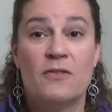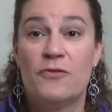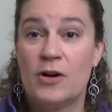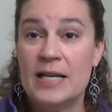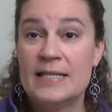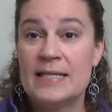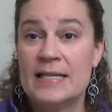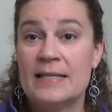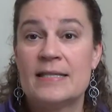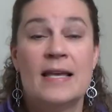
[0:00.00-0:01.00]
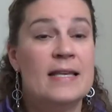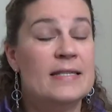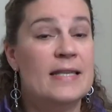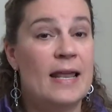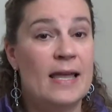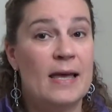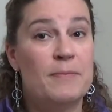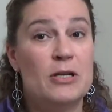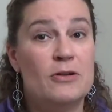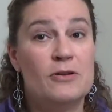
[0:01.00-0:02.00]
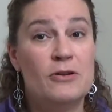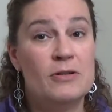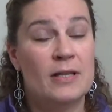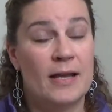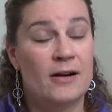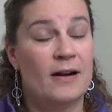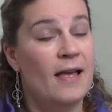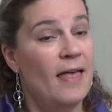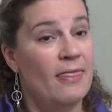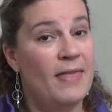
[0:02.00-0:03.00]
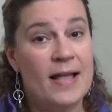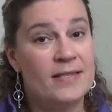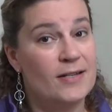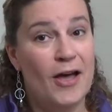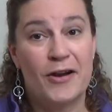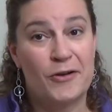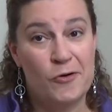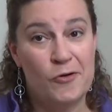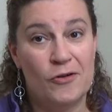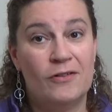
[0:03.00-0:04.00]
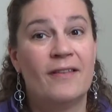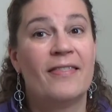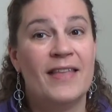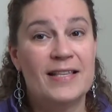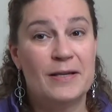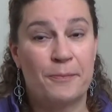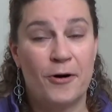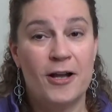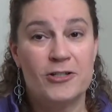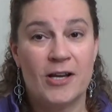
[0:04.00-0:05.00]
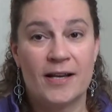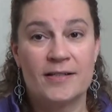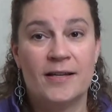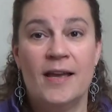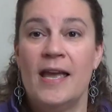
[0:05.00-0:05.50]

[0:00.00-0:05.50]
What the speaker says: For instance, setting up a new newsletter. That's not a goal, that's a project.